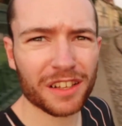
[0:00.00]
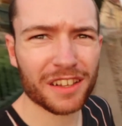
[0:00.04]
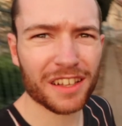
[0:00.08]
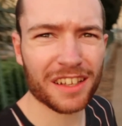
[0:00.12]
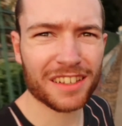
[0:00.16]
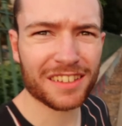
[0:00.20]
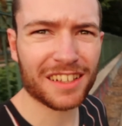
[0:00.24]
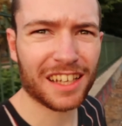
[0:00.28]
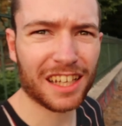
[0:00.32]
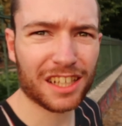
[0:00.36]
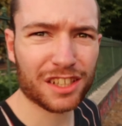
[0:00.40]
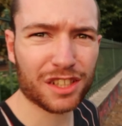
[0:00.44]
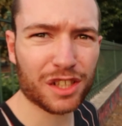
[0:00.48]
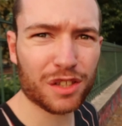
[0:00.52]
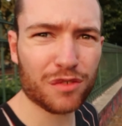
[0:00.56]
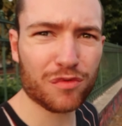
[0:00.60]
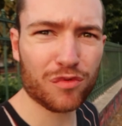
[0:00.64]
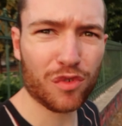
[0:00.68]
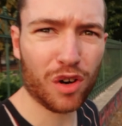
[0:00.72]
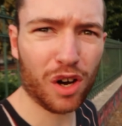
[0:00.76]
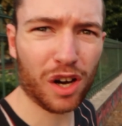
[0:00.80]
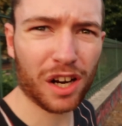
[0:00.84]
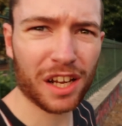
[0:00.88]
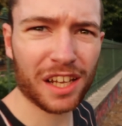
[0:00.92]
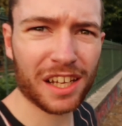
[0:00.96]
that's actually
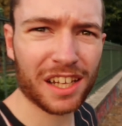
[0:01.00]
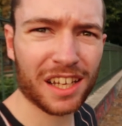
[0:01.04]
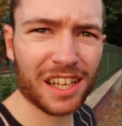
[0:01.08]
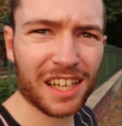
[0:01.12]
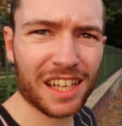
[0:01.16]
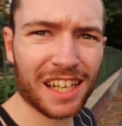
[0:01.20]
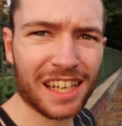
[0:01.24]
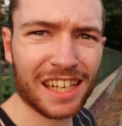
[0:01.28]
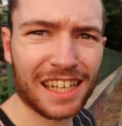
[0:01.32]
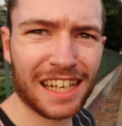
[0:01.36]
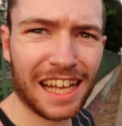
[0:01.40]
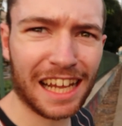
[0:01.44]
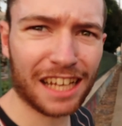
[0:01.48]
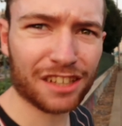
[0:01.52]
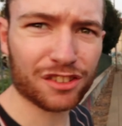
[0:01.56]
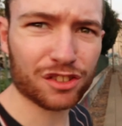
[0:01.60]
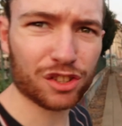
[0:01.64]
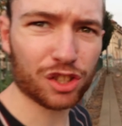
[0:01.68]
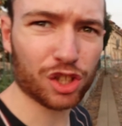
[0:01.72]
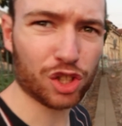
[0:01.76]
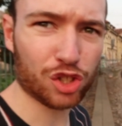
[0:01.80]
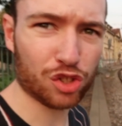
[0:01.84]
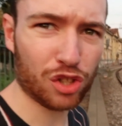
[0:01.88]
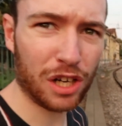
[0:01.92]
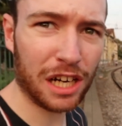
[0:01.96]
right next
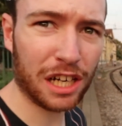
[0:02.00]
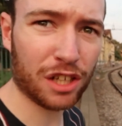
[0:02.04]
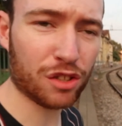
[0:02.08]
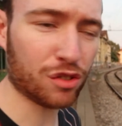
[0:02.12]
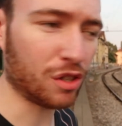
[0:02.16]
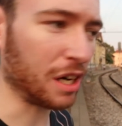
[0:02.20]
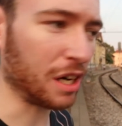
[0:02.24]
to the train